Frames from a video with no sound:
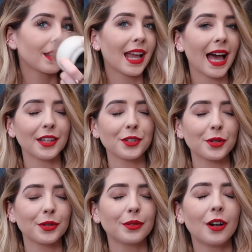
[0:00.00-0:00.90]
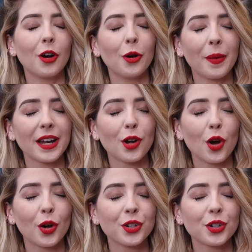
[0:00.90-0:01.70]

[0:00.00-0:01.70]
candle. Oh my god.